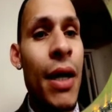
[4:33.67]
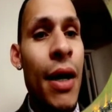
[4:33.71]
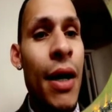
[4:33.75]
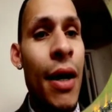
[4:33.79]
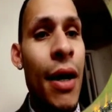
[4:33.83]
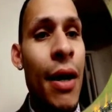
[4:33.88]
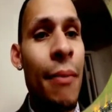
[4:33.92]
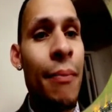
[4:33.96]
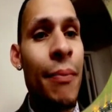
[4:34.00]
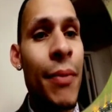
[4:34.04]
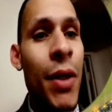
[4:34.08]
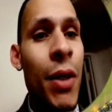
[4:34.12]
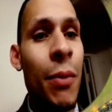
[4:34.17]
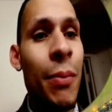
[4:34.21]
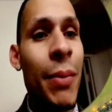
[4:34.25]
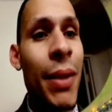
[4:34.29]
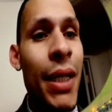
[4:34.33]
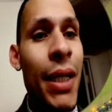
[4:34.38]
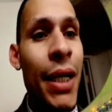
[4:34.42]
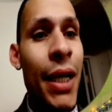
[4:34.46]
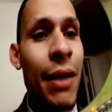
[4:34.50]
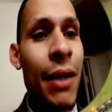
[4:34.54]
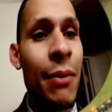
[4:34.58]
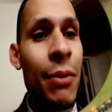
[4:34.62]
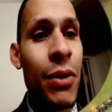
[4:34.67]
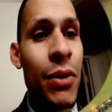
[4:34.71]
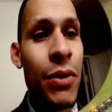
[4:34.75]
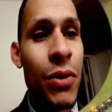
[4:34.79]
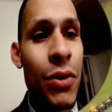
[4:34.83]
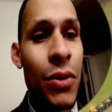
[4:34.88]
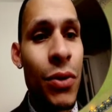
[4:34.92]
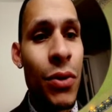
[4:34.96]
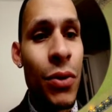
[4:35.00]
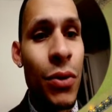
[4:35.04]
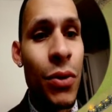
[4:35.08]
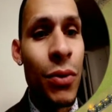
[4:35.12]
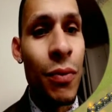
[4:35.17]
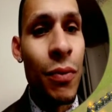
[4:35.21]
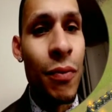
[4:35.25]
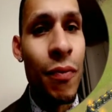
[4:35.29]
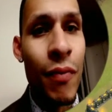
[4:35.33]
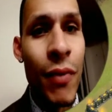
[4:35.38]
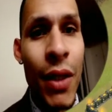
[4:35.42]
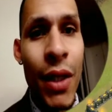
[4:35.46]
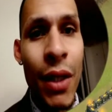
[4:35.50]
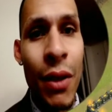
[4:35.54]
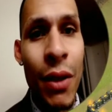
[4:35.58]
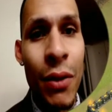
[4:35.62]
being able to
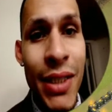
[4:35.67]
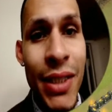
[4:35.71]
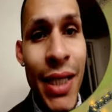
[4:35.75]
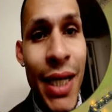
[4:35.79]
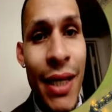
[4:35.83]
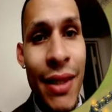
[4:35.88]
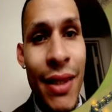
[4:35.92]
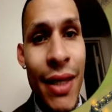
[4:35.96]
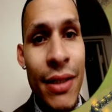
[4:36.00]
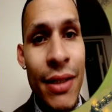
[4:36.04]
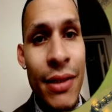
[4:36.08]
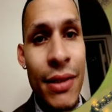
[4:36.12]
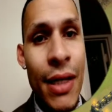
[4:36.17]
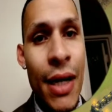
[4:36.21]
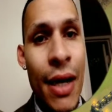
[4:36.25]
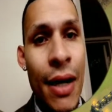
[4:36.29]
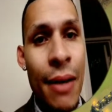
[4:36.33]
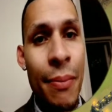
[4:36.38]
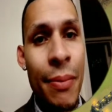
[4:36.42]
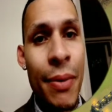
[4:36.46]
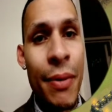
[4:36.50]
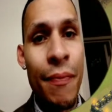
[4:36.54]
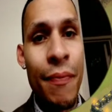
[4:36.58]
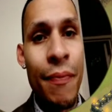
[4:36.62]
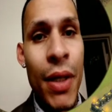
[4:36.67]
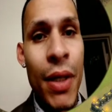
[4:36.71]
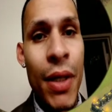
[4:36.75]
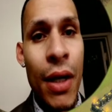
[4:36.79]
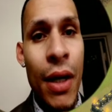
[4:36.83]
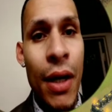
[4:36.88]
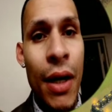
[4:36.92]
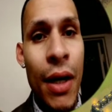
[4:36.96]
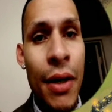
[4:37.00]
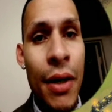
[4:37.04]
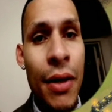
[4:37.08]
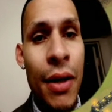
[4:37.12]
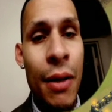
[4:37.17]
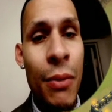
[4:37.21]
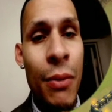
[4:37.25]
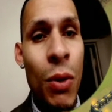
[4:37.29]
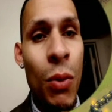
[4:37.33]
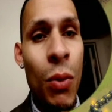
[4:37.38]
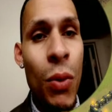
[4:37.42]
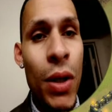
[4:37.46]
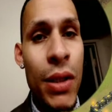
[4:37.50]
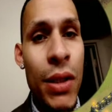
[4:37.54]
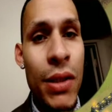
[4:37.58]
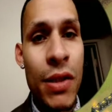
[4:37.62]
take that top #1
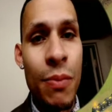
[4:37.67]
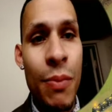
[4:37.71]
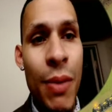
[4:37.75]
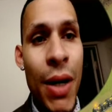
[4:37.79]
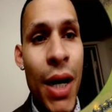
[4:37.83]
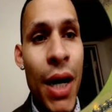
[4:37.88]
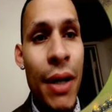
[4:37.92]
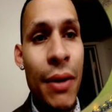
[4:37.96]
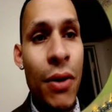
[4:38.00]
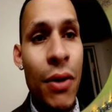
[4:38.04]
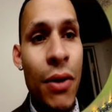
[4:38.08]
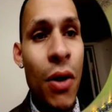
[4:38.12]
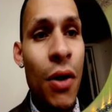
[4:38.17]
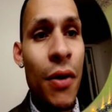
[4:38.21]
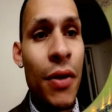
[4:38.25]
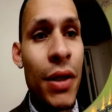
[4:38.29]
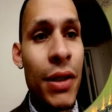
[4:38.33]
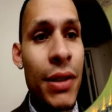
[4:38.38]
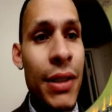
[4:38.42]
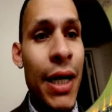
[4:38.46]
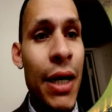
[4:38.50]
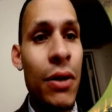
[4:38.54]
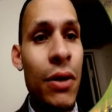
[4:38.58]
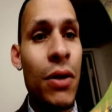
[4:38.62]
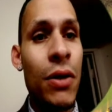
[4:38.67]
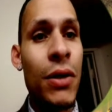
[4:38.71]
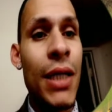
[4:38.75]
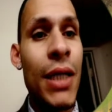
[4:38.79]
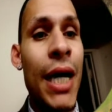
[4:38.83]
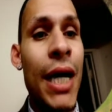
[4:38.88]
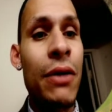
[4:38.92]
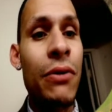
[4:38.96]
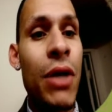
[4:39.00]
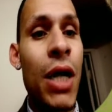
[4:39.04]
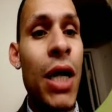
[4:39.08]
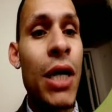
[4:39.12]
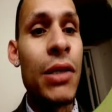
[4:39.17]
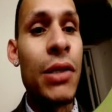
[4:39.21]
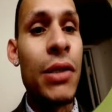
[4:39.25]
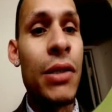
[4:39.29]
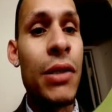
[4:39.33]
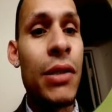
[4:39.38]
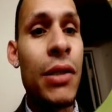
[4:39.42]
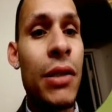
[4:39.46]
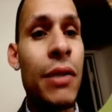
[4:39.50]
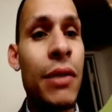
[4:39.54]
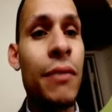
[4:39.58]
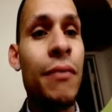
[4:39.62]
spot on the Town Hall 9 roster,
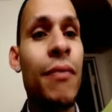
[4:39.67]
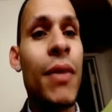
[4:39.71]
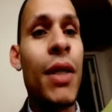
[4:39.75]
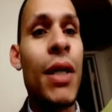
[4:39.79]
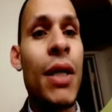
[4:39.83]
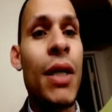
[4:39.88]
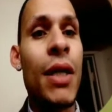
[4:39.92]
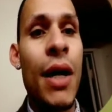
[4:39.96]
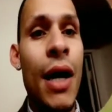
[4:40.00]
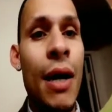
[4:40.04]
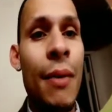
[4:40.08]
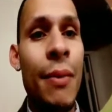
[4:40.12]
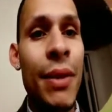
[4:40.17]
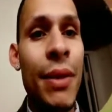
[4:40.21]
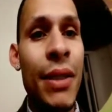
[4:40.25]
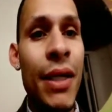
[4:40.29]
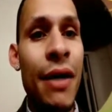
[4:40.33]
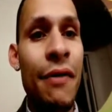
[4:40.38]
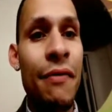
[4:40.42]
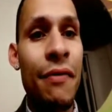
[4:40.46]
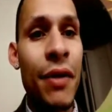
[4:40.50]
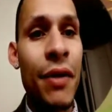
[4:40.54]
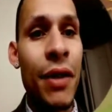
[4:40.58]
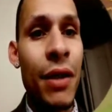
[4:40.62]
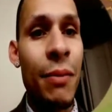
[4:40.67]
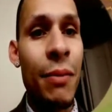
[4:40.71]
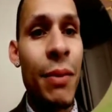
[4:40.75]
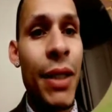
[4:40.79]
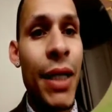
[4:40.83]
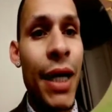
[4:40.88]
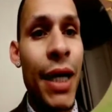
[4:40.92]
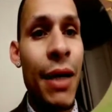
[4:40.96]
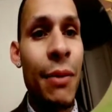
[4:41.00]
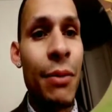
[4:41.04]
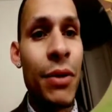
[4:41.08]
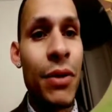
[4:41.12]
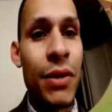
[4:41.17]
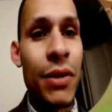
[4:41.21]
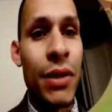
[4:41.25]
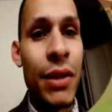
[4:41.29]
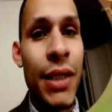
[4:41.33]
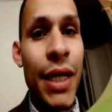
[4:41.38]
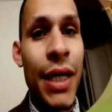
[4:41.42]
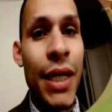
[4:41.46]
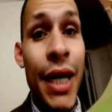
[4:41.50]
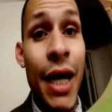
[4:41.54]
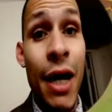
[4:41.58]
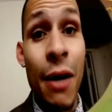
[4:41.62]
and definitely being able to take out
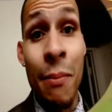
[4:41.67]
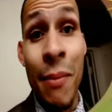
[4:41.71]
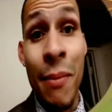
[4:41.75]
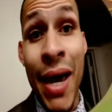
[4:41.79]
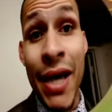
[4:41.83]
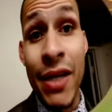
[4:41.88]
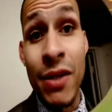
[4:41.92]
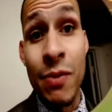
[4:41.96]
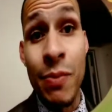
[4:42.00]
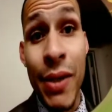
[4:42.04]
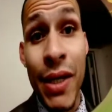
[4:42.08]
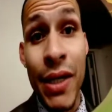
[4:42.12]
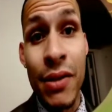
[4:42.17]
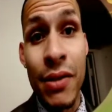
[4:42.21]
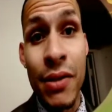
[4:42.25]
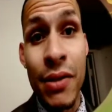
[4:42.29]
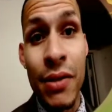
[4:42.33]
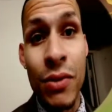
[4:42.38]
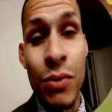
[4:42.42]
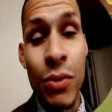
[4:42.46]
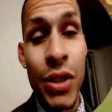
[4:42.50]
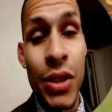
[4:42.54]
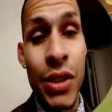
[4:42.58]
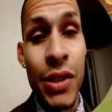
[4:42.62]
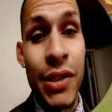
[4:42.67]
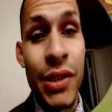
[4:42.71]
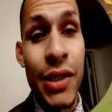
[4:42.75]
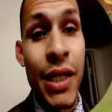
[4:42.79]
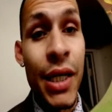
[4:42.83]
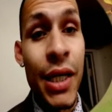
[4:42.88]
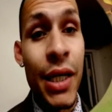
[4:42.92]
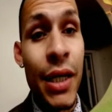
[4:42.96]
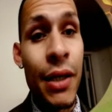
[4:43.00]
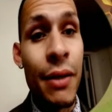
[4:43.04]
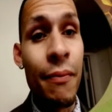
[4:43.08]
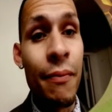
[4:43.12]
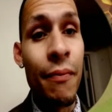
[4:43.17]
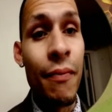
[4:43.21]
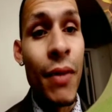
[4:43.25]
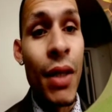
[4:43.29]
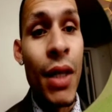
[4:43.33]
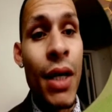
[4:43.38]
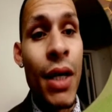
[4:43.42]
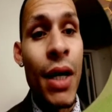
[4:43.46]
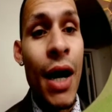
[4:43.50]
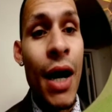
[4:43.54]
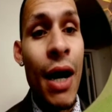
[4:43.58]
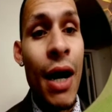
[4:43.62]
max bases, which is key. And
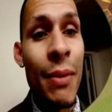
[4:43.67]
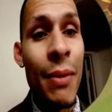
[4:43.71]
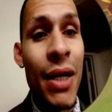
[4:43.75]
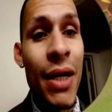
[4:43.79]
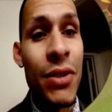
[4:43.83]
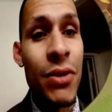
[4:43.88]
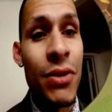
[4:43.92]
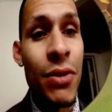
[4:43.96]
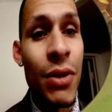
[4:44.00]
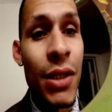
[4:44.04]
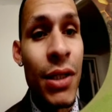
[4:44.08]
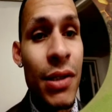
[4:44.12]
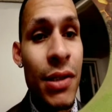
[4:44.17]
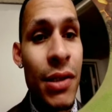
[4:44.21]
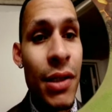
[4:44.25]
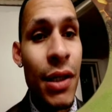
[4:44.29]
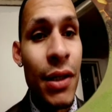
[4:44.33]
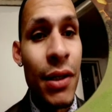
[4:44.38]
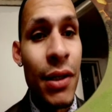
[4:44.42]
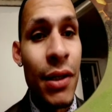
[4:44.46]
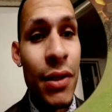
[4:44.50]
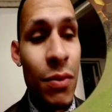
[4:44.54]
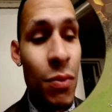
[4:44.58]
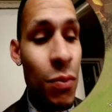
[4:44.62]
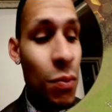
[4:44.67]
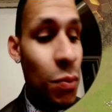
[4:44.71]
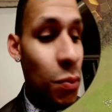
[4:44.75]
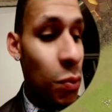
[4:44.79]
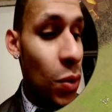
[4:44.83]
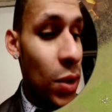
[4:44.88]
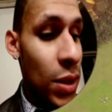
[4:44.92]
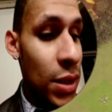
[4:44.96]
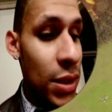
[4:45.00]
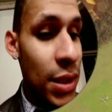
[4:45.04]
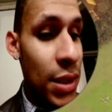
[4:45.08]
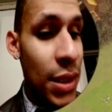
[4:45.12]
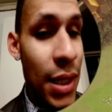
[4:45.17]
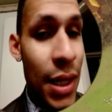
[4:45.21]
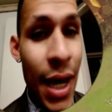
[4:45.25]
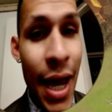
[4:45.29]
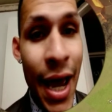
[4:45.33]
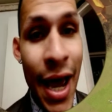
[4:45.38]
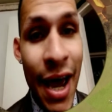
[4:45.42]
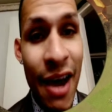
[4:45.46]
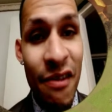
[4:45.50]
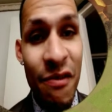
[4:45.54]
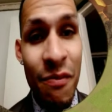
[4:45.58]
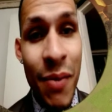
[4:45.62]
as you can see, this wasn't a half
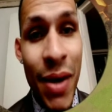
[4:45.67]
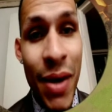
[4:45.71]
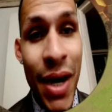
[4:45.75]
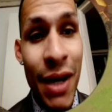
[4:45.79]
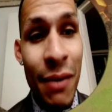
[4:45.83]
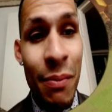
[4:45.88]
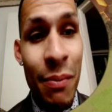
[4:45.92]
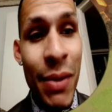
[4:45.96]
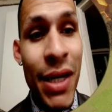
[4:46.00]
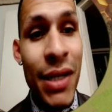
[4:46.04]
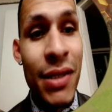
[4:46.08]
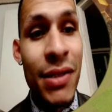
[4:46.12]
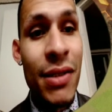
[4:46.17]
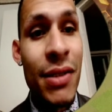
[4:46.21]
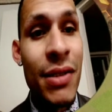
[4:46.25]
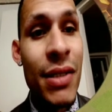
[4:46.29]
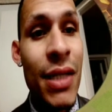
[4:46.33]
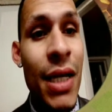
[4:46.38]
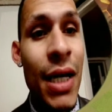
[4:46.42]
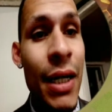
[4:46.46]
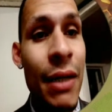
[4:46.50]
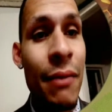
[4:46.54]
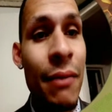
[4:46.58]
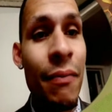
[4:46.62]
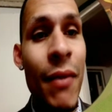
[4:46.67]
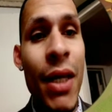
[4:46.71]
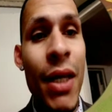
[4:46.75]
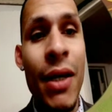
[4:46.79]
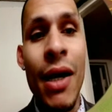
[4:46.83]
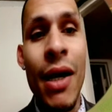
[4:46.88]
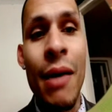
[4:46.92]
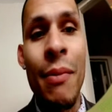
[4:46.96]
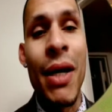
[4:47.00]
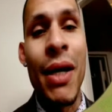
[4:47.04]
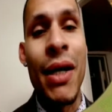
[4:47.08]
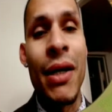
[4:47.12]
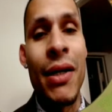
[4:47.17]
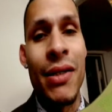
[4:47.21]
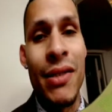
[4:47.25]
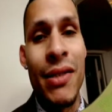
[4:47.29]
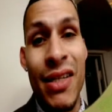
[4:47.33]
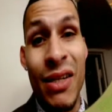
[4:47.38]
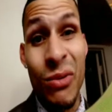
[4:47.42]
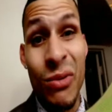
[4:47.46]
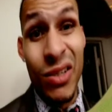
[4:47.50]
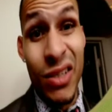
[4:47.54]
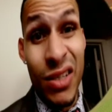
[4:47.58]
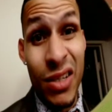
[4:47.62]
bad base design. I'm not going to say it was a good
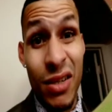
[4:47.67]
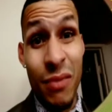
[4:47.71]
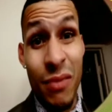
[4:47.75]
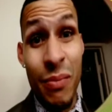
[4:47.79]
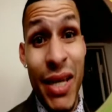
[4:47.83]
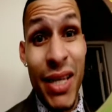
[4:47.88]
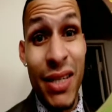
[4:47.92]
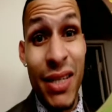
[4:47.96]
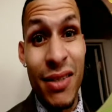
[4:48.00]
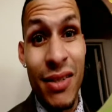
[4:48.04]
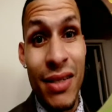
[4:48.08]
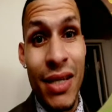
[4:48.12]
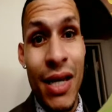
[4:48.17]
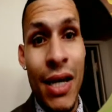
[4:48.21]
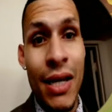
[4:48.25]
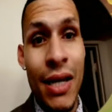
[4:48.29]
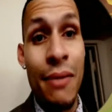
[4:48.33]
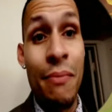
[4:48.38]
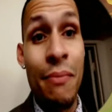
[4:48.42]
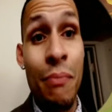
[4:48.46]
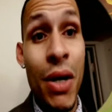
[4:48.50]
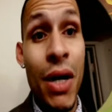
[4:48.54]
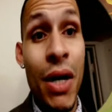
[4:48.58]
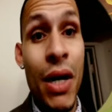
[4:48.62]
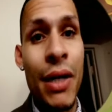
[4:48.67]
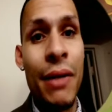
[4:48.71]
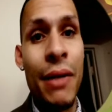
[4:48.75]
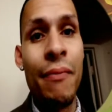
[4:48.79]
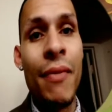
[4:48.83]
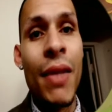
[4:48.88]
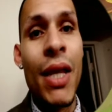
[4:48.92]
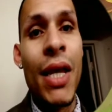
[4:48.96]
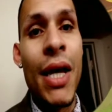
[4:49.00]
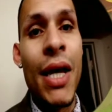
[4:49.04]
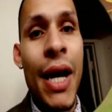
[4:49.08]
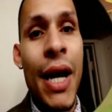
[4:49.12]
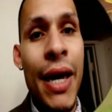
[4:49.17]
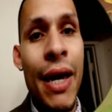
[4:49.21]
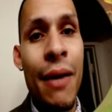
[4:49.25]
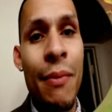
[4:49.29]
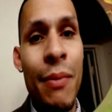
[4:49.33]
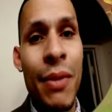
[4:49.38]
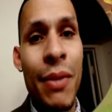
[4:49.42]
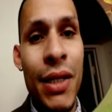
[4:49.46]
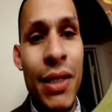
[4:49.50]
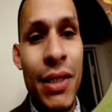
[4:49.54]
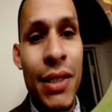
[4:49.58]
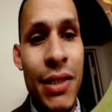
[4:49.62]
base design, but I am going to
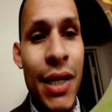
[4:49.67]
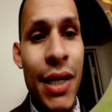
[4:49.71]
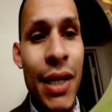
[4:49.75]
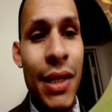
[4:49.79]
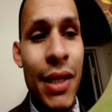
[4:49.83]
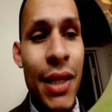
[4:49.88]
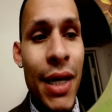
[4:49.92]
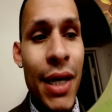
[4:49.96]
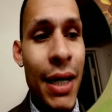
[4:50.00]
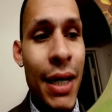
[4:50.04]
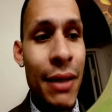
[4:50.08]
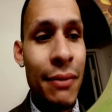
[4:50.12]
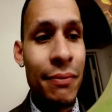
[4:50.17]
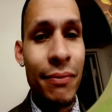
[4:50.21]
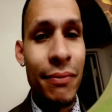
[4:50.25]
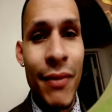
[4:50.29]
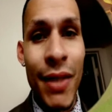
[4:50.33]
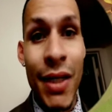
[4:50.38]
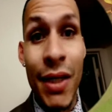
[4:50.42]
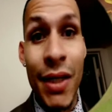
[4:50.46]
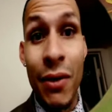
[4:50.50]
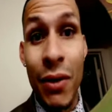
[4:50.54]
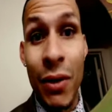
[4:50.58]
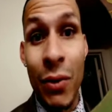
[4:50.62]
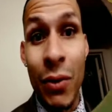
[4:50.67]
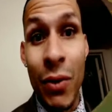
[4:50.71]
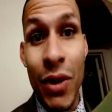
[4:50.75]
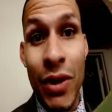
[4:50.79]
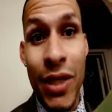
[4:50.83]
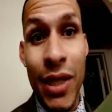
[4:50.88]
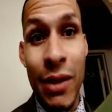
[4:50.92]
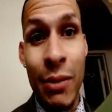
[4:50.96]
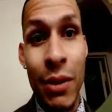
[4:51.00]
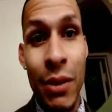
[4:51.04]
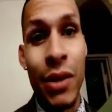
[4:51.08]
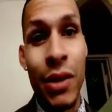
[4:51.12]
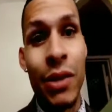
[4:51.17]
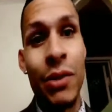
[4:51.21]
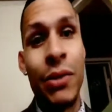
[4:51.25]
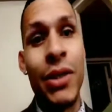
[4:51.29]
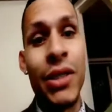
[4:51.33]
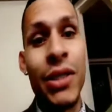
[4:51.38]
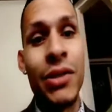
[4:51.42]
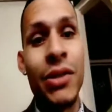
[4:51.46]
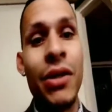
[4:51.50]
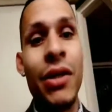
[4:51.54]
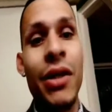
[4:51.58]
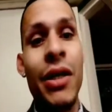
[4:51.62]
say that he was able to 3-star it.
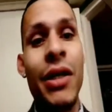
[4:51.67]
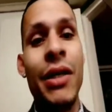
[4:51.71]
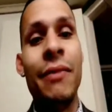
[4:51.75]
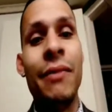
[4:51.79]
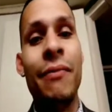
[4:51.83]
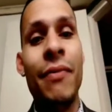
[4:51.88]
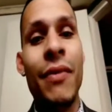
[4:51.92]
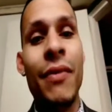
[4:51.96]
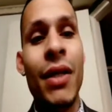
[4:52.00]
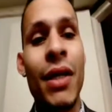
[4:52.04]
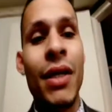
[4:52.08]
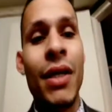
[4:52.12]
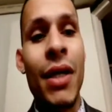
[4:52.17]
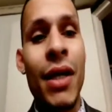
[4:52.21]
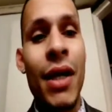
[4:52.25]
So